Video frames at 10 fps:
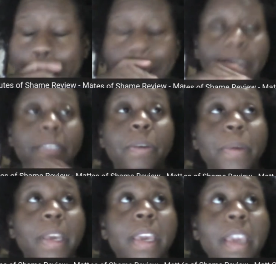So
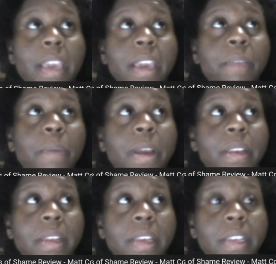he went
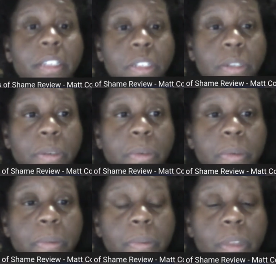
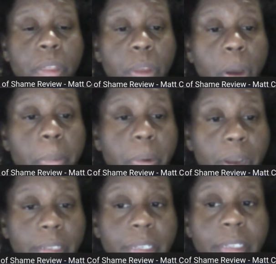into the thought
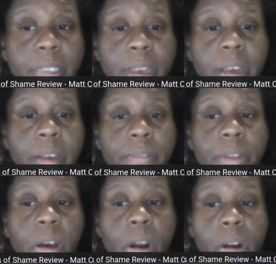process of the
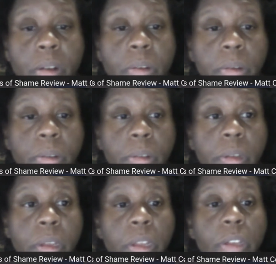article
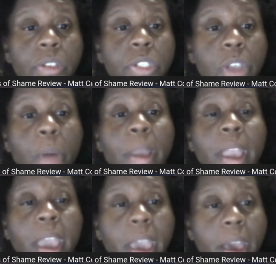showing
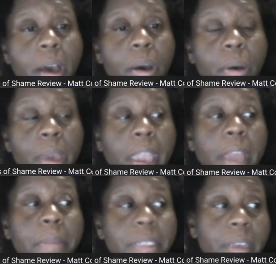how
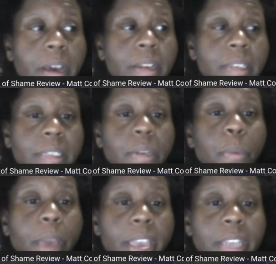Amazon is in a
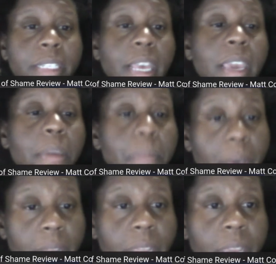way taking
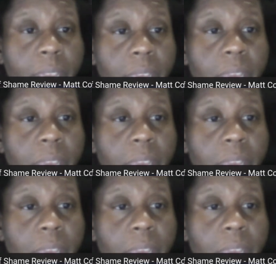money,